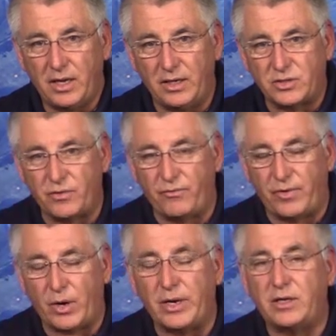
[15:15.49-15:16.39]
it's
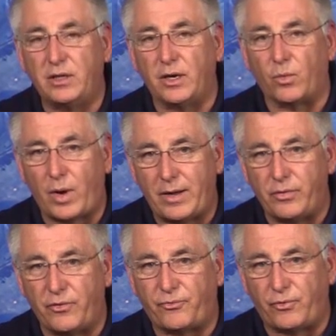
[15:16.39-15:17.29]
very clear right
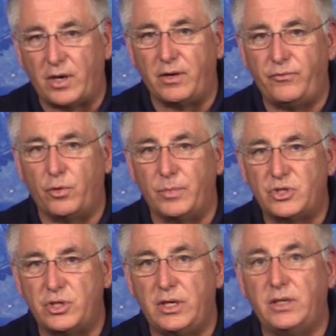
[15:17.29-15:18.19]
on the front of your
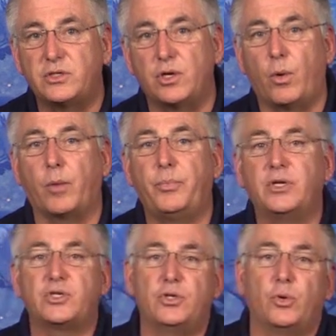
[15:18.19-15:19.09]
machine, so our
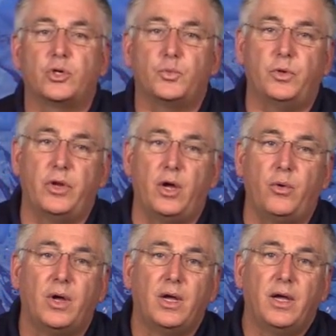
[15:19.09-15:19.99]
pit stewards will know